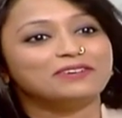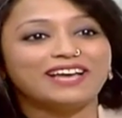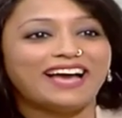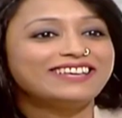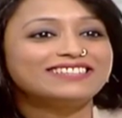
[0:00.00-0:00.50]

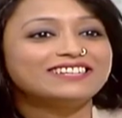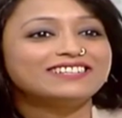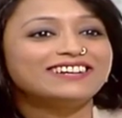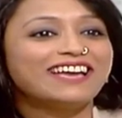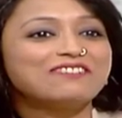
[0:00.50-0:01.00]
I think
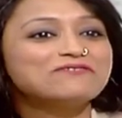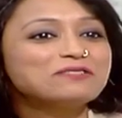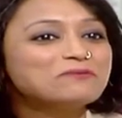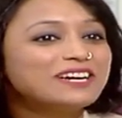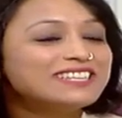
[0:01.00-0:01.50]

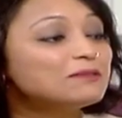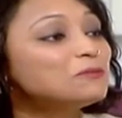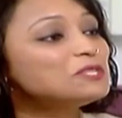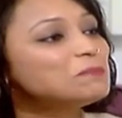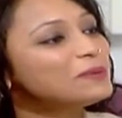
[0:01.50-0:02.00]
everyone, it's the
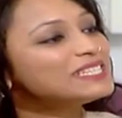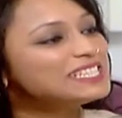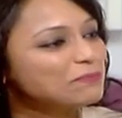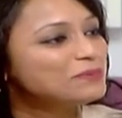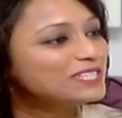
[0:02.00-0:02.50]
most
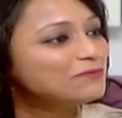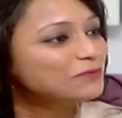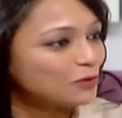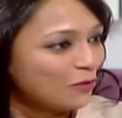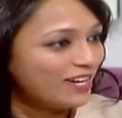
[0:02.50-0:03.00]
perceptive
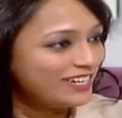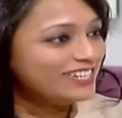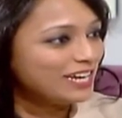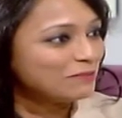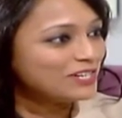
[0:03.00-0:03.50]
quality
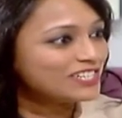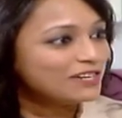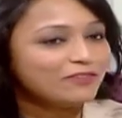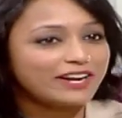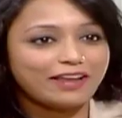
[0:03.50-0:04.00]

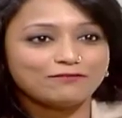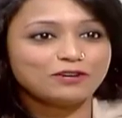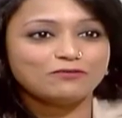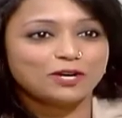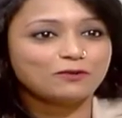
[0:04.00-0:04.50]
dimension where every
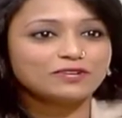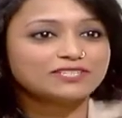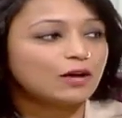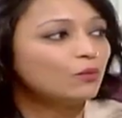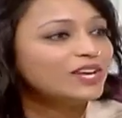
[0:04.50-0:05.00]
one of us
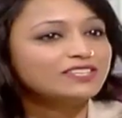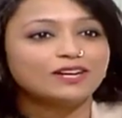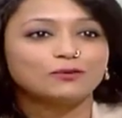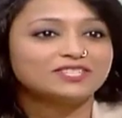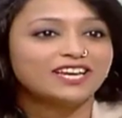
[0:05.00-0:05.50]
have waited
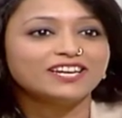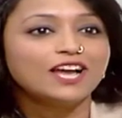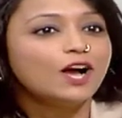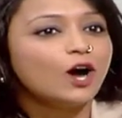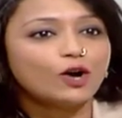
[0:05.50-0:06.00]
outside
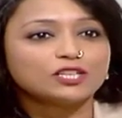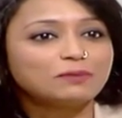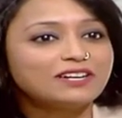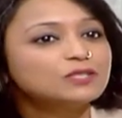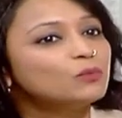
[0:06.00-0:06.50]

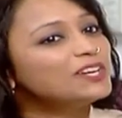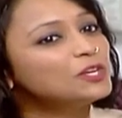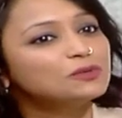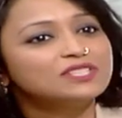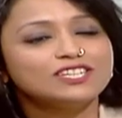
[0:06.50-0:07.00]
hospitals, waiting
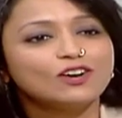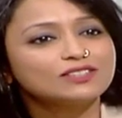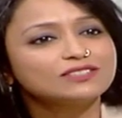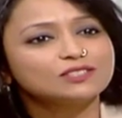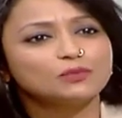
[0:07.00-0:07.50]
to see
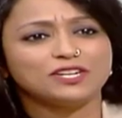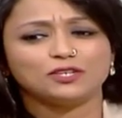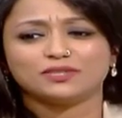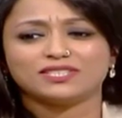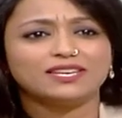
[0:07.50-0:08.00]
doctors, waiting
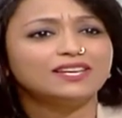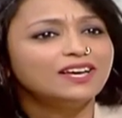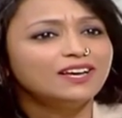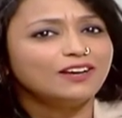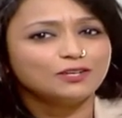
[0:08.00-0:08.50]

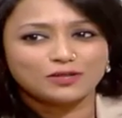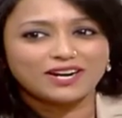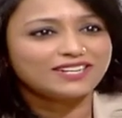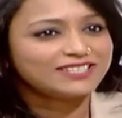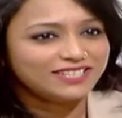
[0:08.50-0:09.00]
to
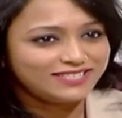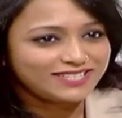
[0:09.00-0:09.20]
conduct a test.